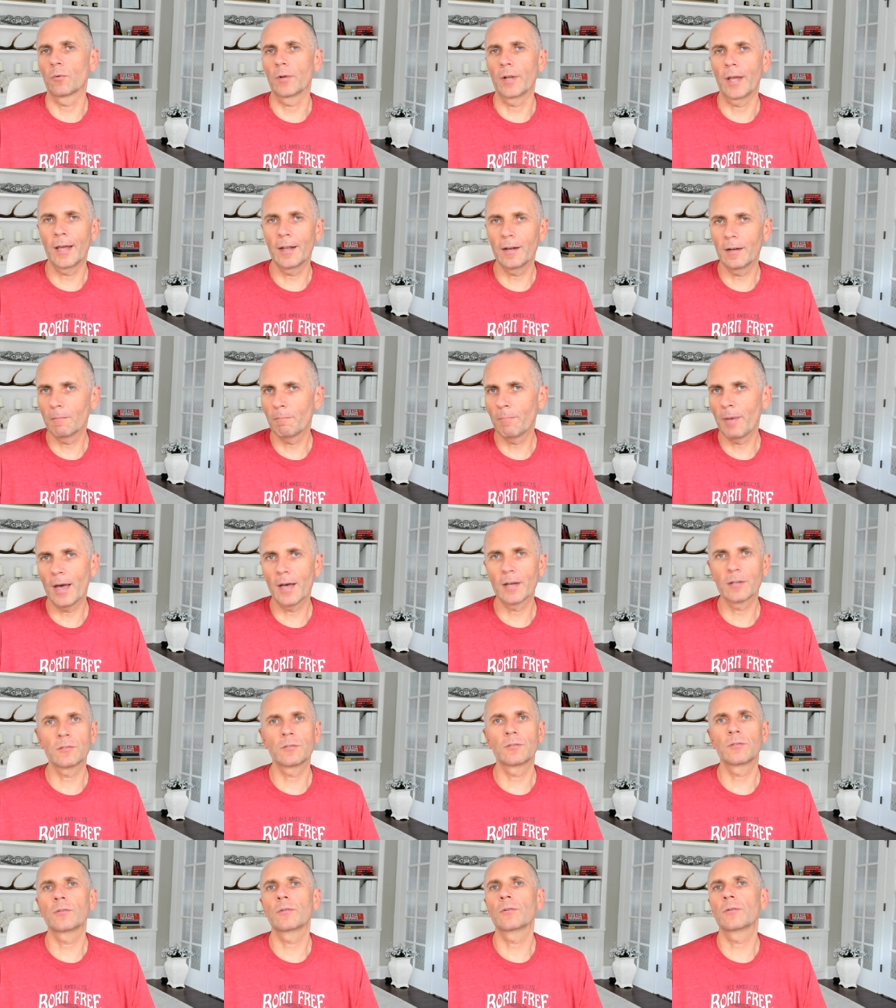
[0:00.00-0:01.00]
any
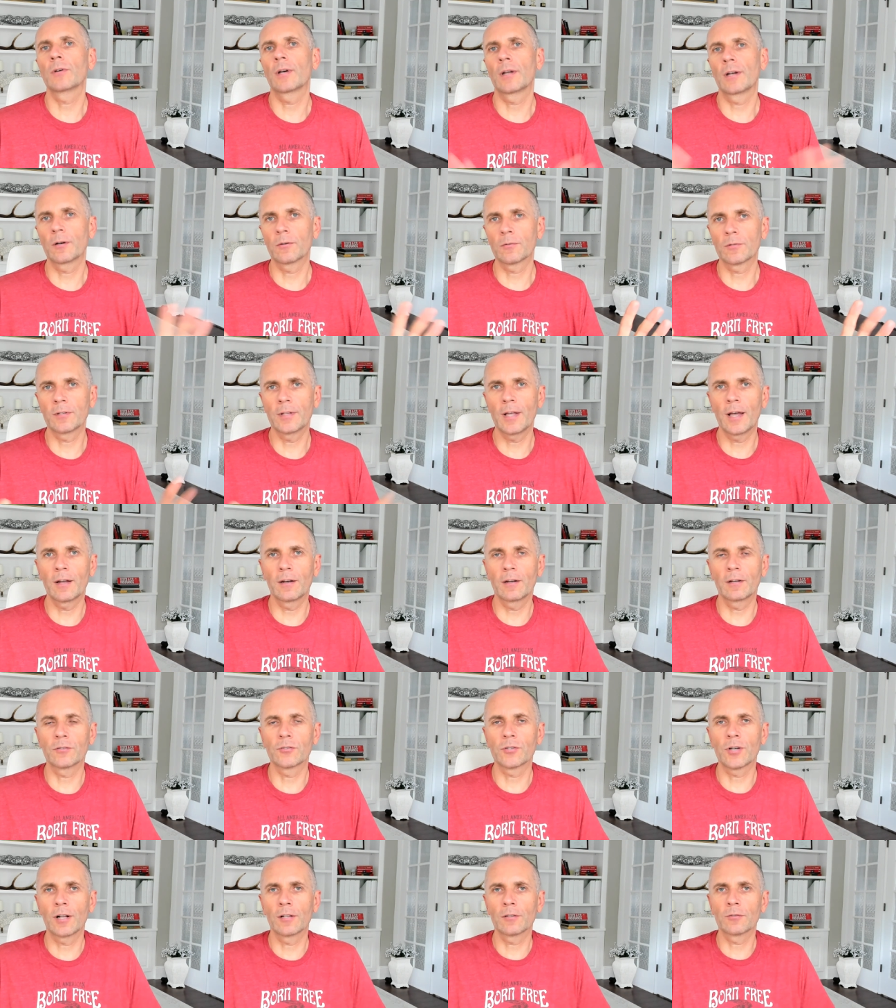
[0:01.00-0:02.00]
past due and outstanding
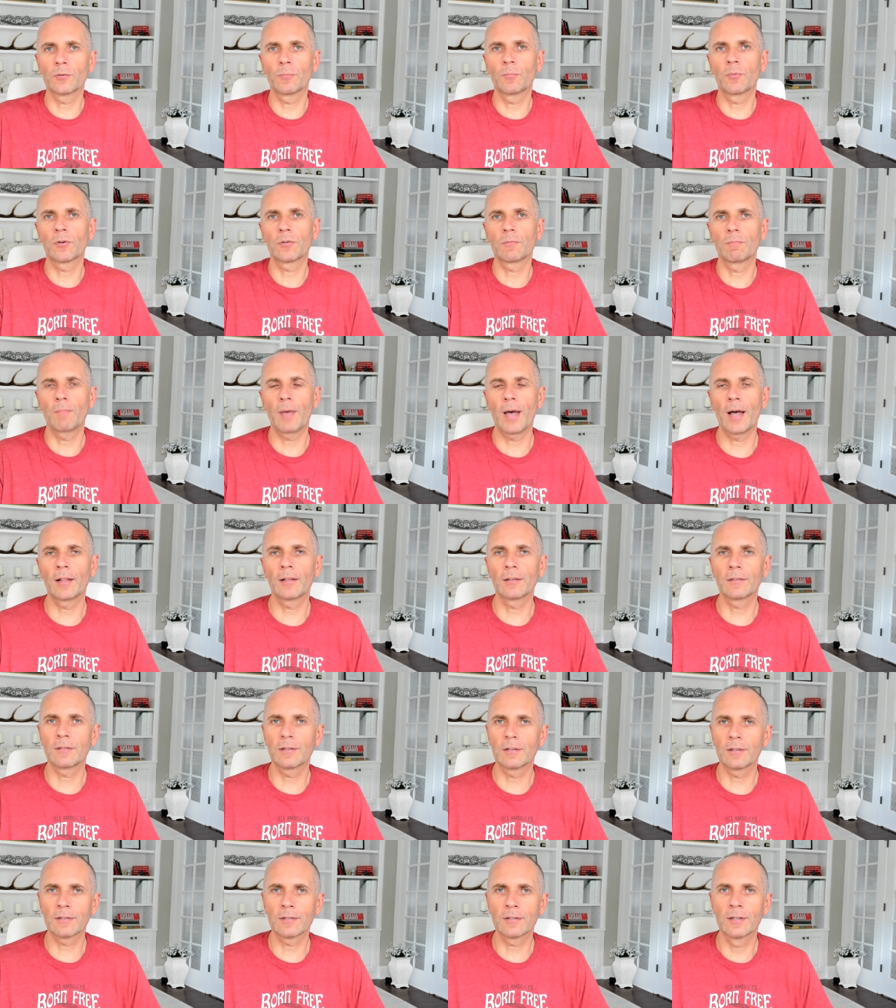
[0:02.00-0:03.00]
child support
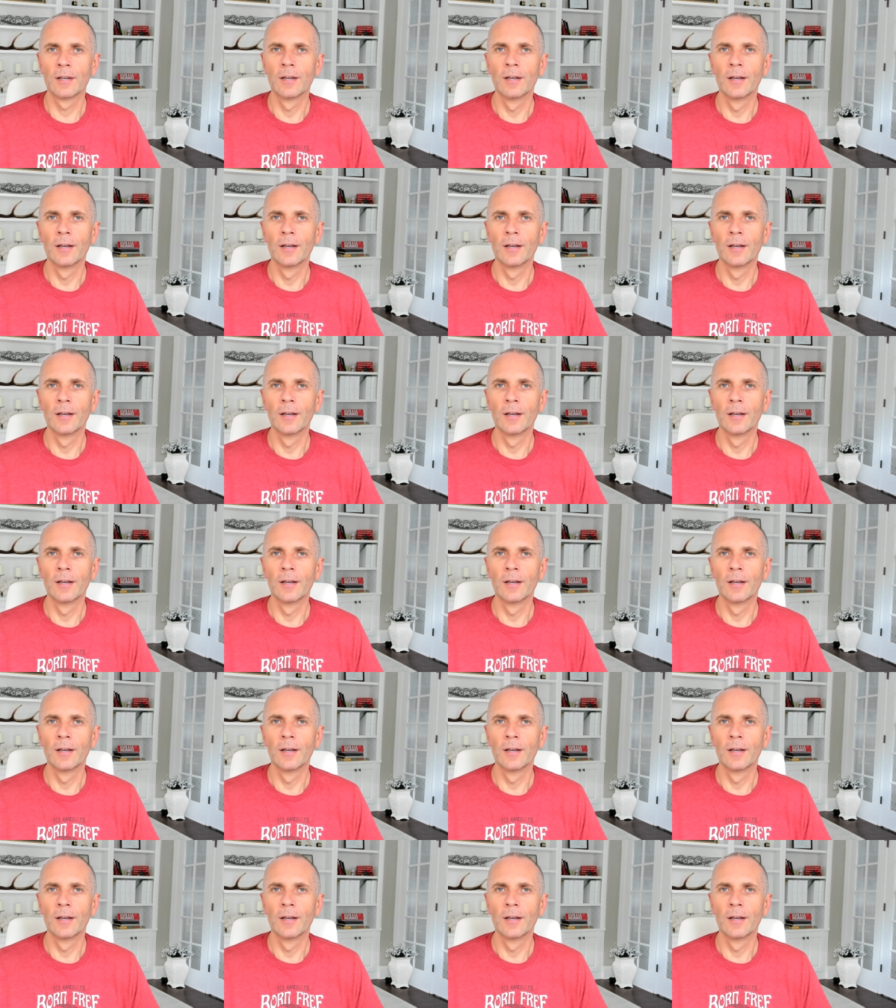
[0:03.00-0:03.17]
balances,